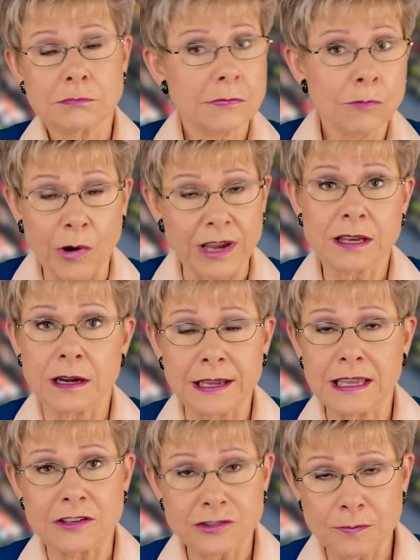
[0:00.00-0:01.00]
where can I
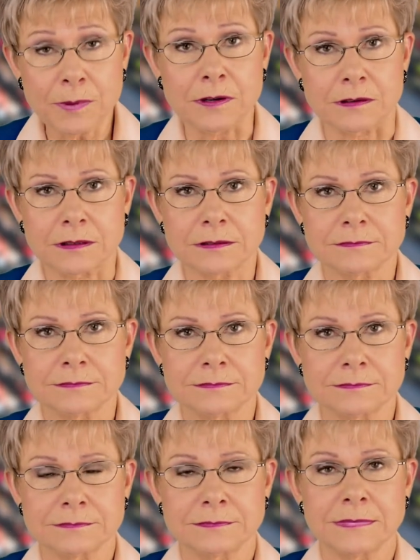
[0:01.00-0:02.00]
get your book?
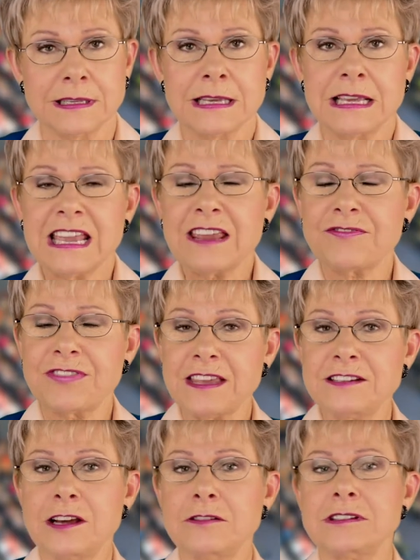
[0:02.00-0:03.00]
If they
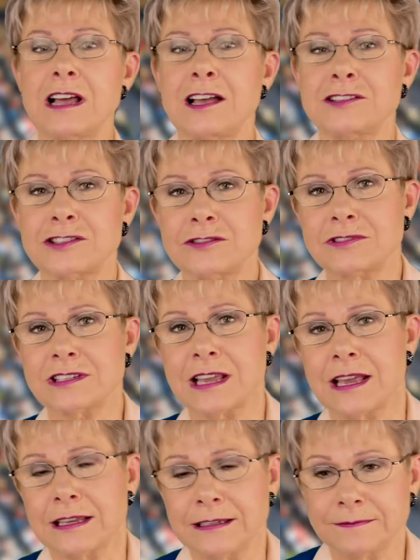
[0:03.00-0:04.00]
don't ask, you
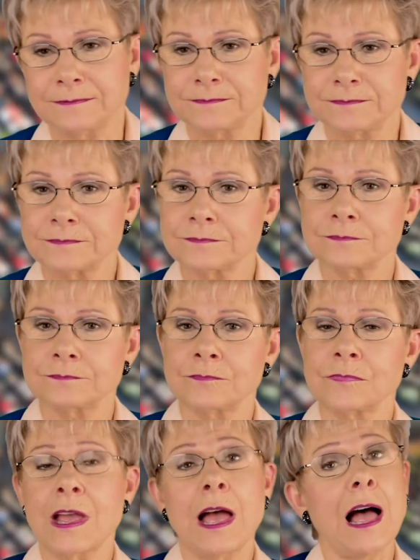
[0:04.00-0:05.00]
say,
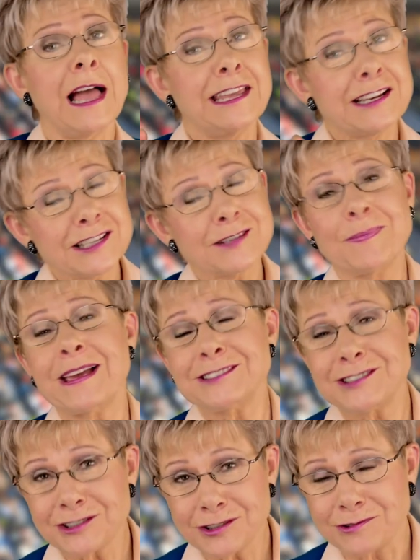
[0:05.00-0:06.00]
I
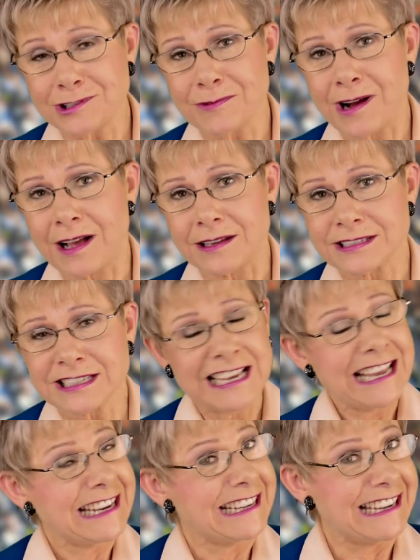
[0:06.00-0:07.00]
expected you to ask.
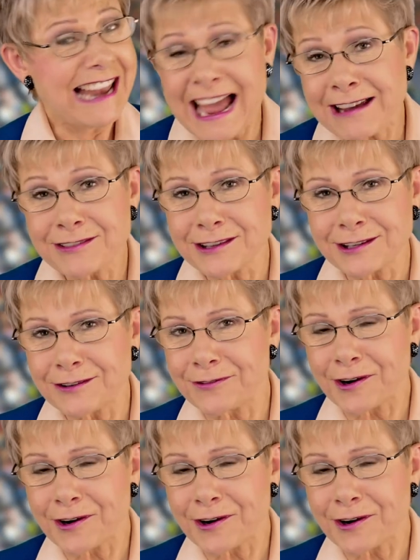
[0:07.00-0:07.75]
Now that you've